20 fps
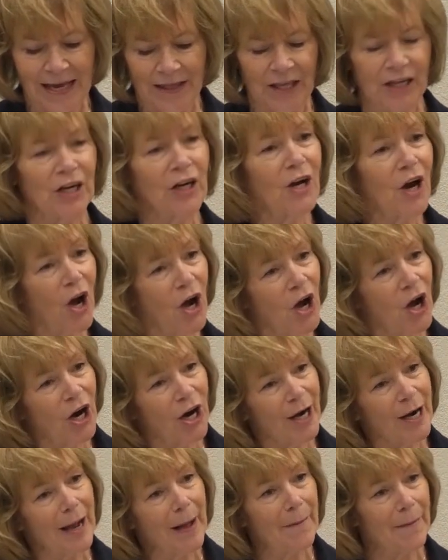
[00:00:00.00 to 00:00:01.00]
There
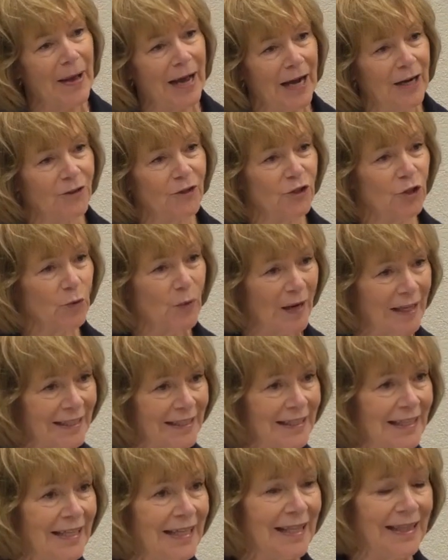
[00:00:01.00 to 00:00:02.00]
are about
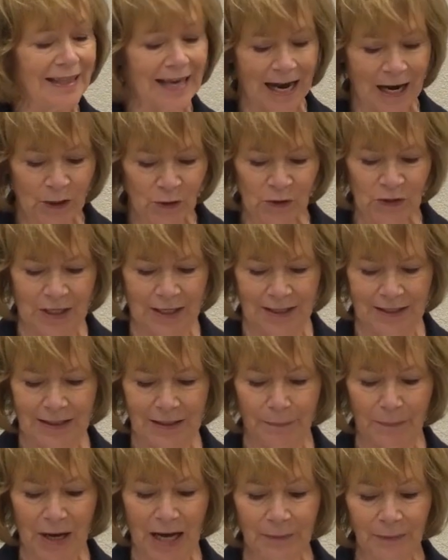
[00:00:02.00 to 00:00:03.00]

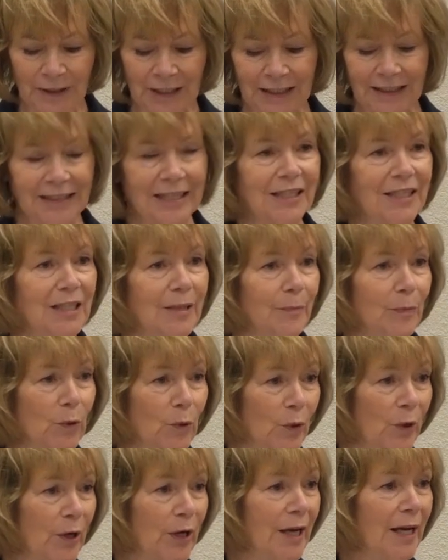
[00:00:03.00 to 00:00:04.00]
20,000 publicly
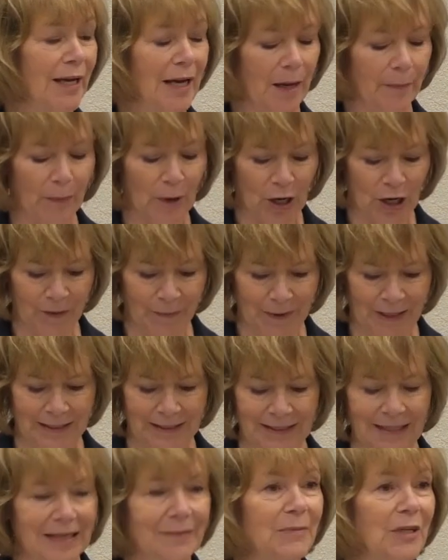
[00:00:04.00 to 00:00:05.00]
supported
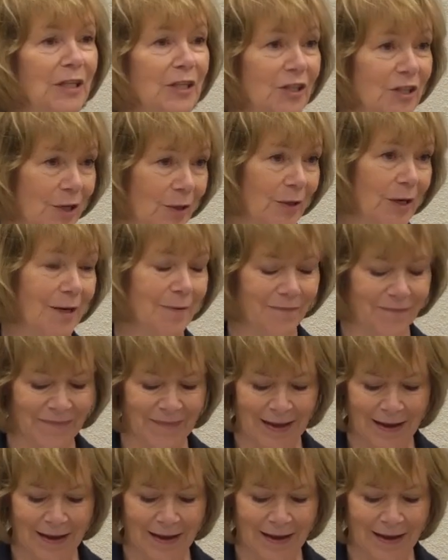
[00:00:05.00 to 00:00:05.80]
apartments in Minnesota.